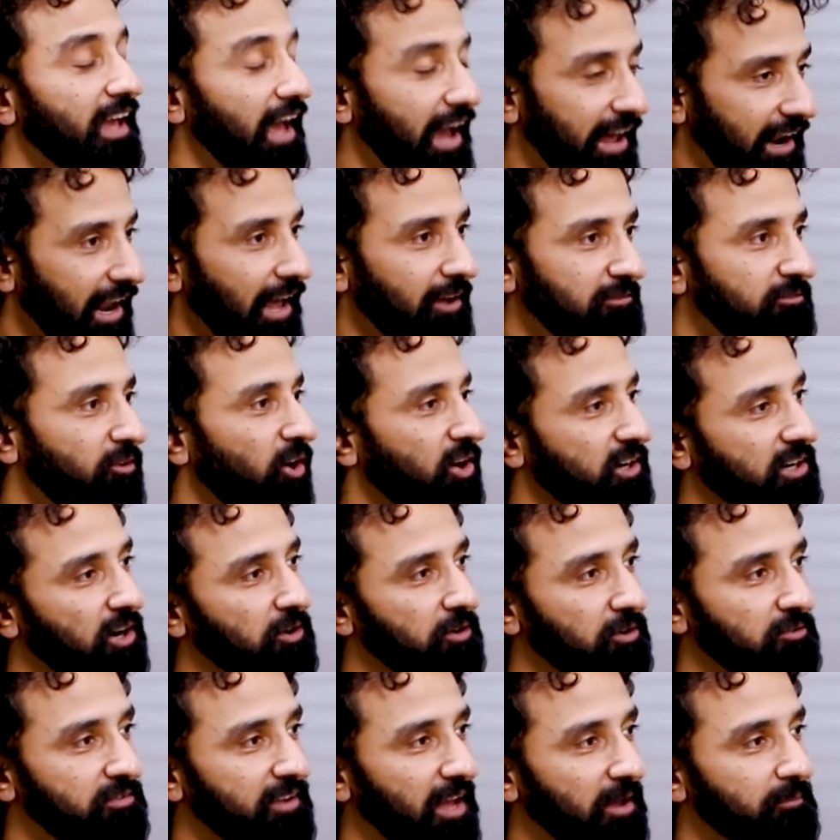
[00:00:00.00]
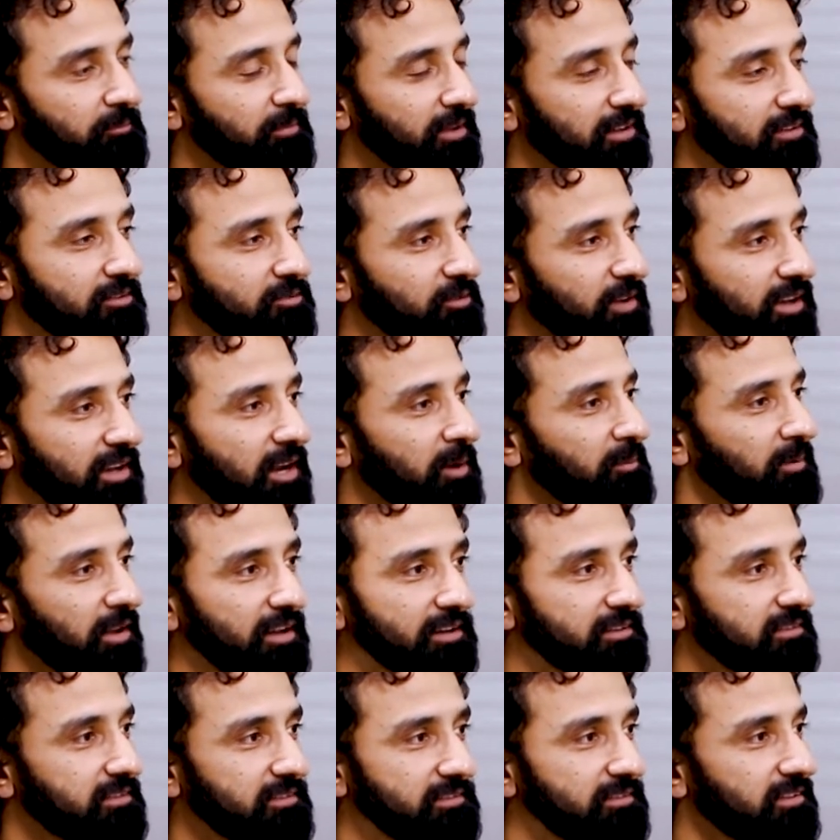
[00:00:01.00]
And I've walked out of campaigns where I'm
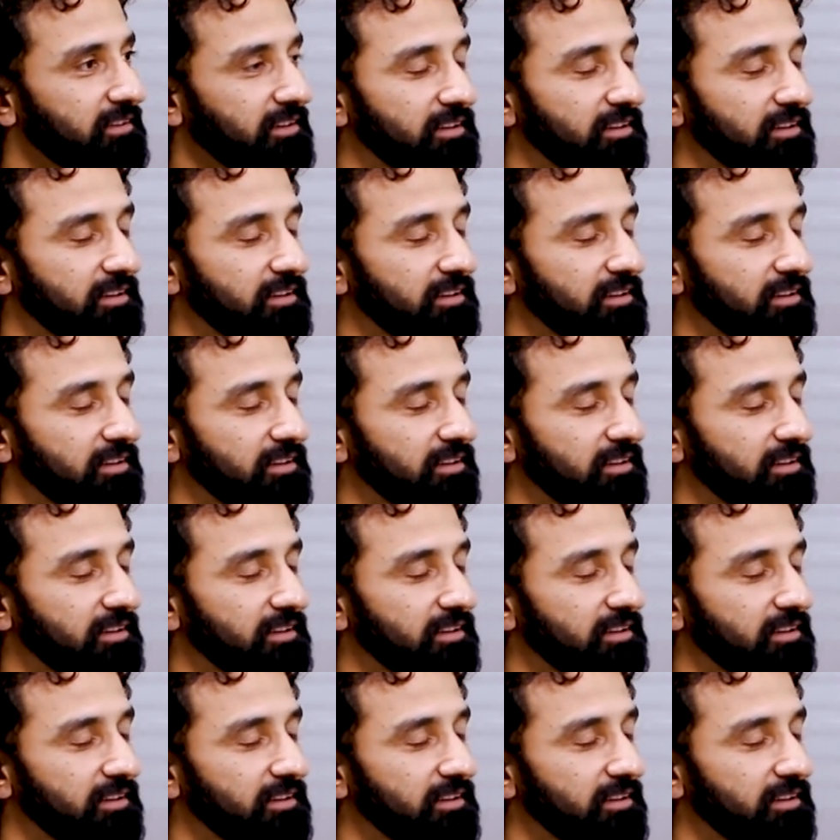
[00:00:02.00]
like,